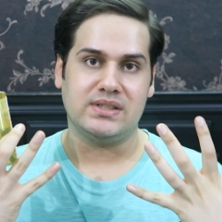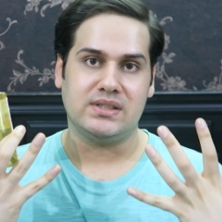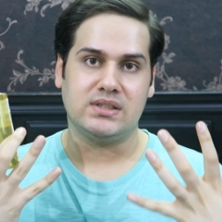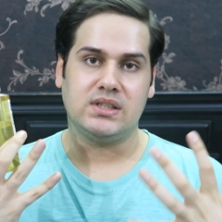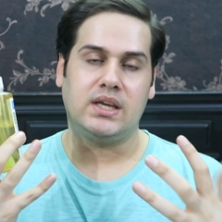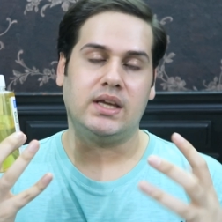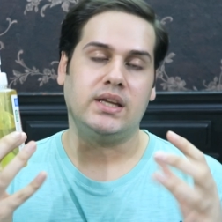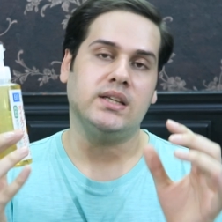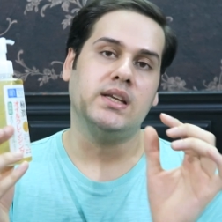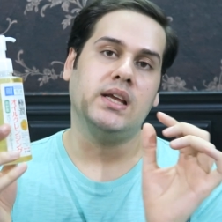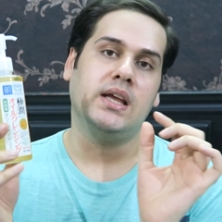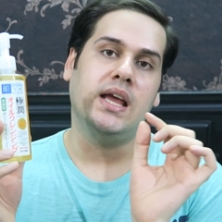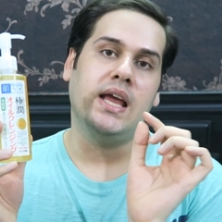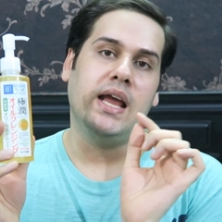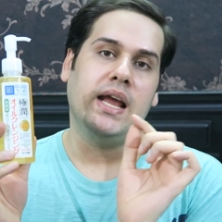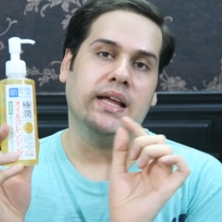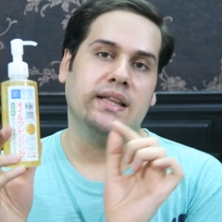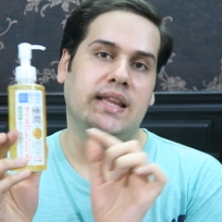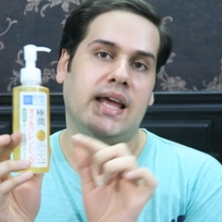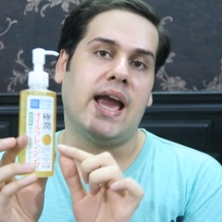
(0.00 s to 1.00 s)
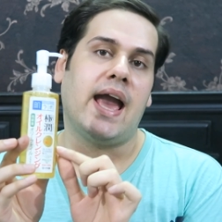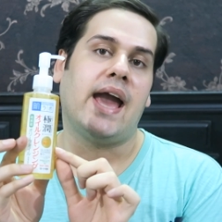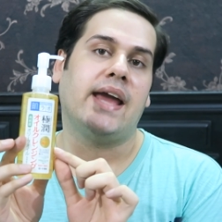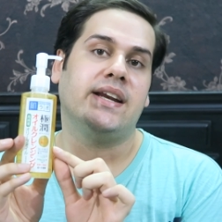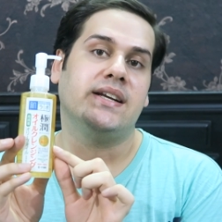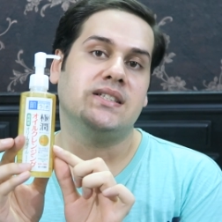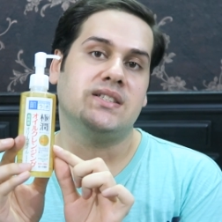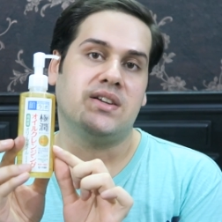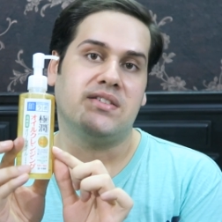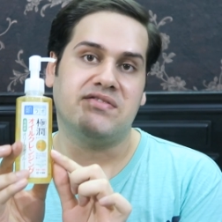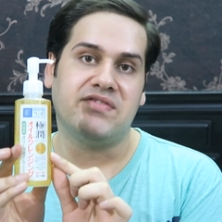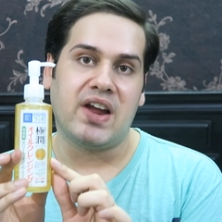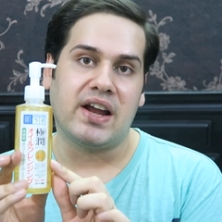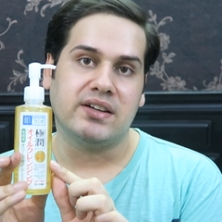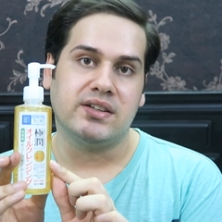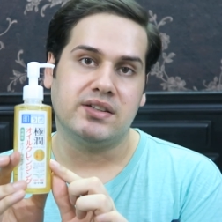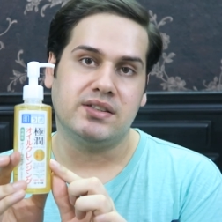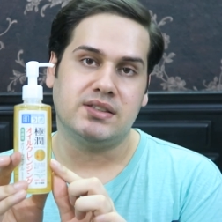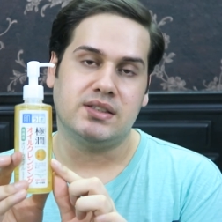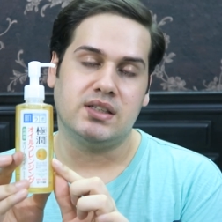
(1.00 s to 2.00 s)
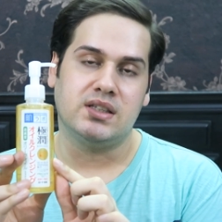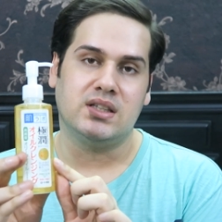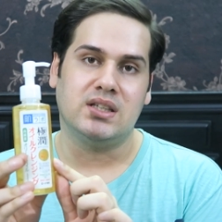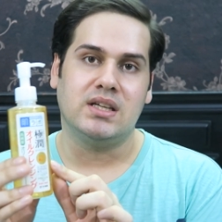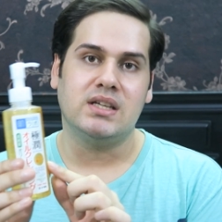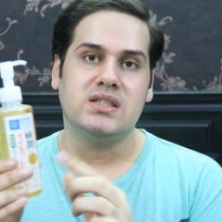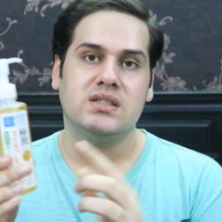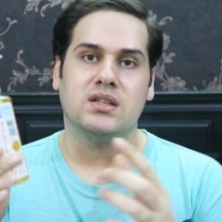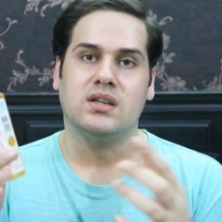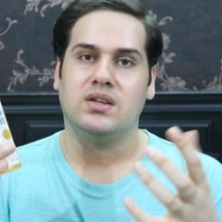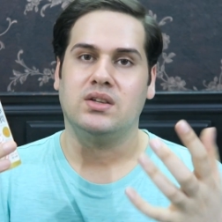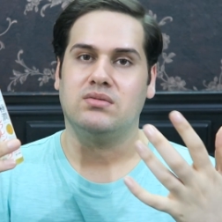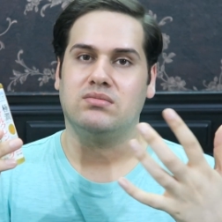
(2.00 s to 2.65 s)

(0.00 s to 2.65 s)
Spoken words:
on the skin. They added surfactants in this.